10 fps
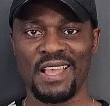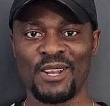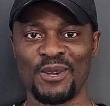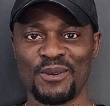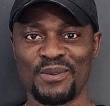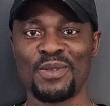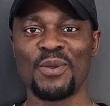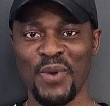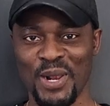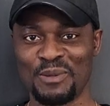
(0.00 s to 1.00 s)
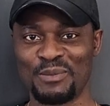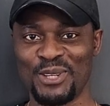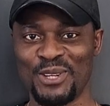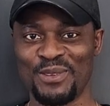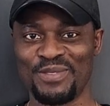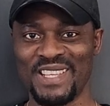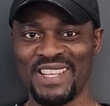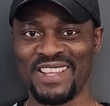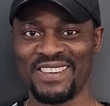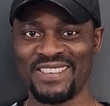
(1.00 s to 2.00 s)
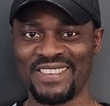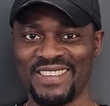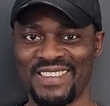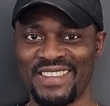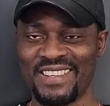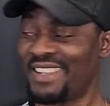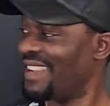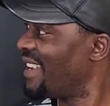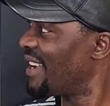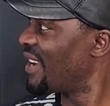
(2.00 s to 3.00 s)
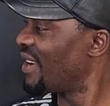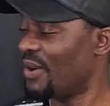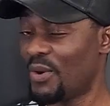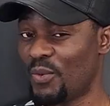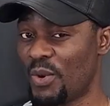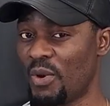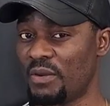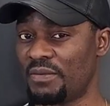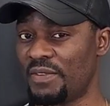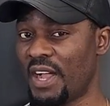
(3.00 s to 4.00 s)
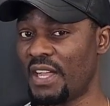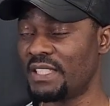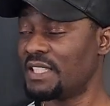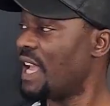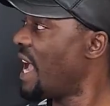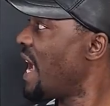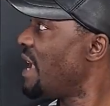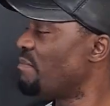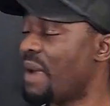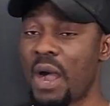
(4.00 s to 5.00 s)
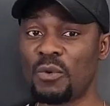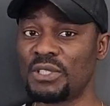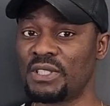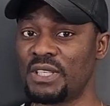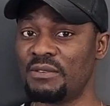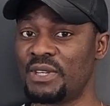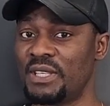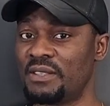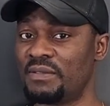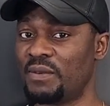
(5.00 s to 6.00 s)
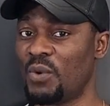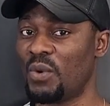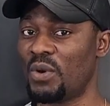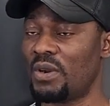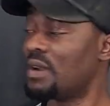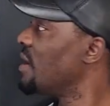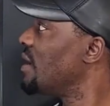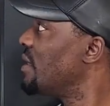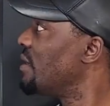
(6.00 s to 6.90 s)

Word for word: Hello, welcome to another video. We will find a power series for the